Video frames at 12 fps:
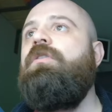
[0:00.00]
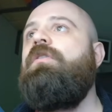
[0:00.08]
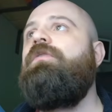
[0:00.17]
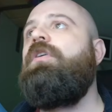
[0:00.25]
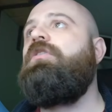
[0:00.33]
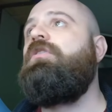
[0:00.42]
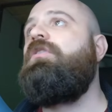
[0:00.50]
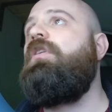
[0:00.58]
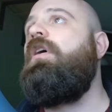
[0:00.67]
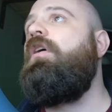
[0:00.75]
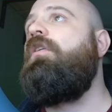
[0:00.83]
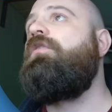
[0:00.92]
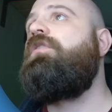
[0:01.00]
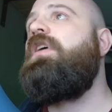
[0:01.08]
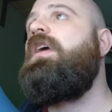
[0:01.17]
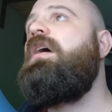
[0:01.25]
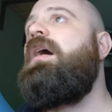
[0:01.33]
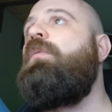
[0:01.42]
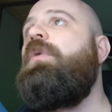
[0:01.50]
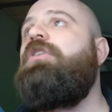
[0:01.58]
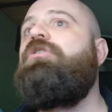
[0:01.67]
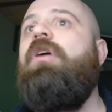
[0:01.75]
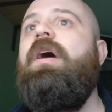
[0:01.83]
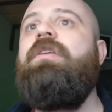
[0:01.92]
a version of TIA and we
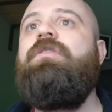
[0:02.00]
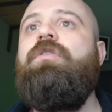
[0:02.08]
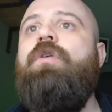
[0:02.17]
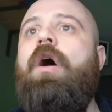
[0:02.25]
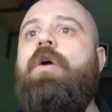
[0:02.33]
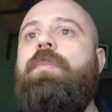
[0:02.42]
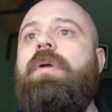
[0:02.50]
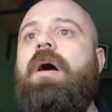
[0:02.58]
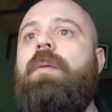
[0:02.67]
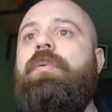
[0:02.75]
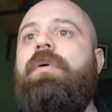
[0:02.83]
try to open up